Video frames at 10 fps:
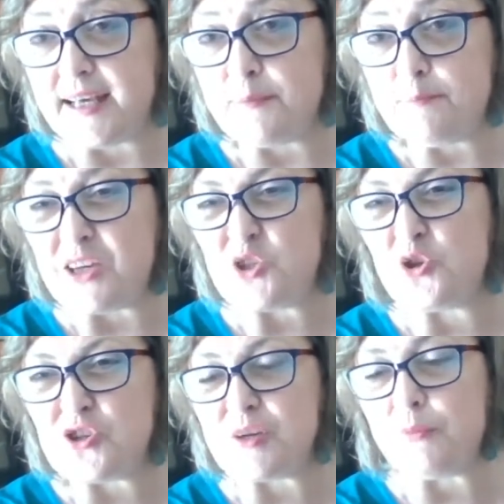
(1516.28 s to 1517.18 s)
make
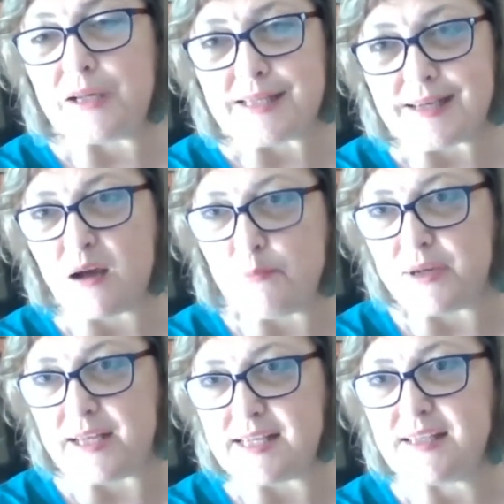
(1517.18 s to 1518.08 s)
sure someone is
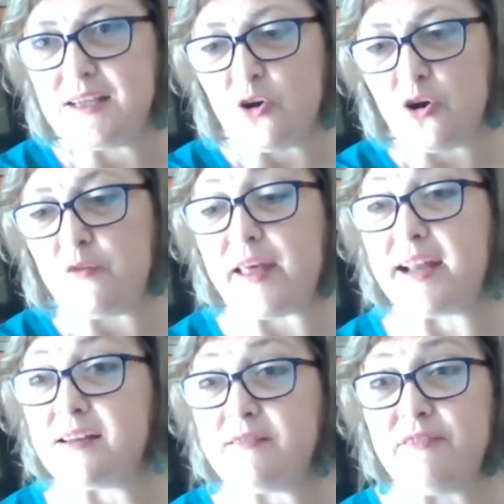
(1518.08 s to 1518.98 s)
accompanied on
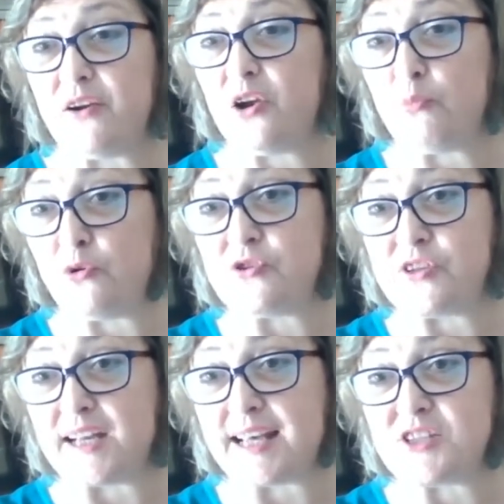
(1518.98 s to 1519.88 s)
that very
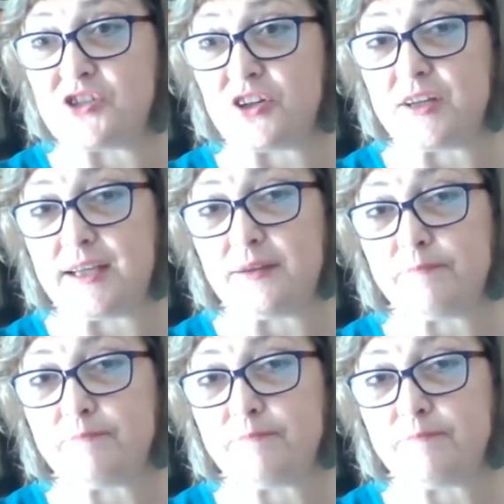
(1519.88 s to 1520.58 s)
important last journey.